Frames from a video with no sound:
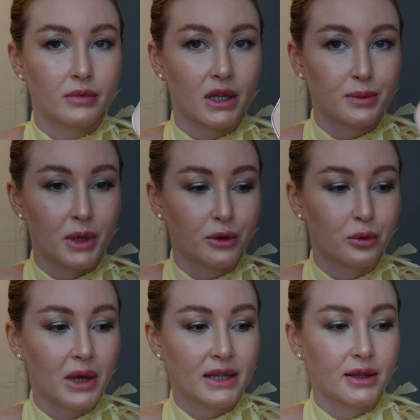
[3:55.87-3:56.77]
explain
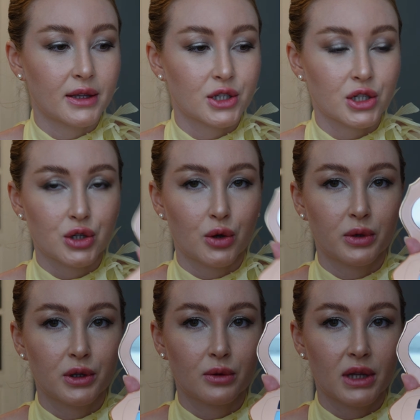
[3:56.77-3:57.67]
you better than just
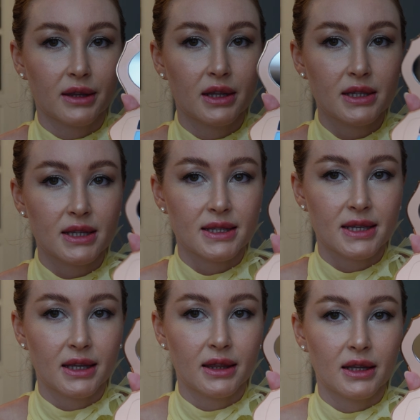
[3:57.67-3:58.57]
showing you like this and
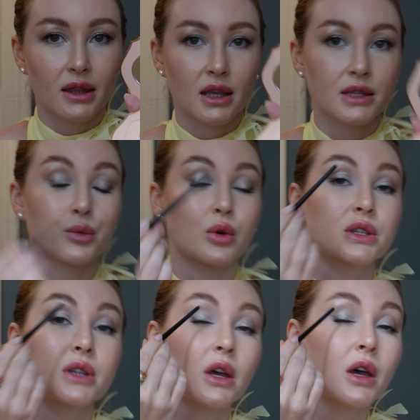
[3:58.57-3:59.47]
saying that this was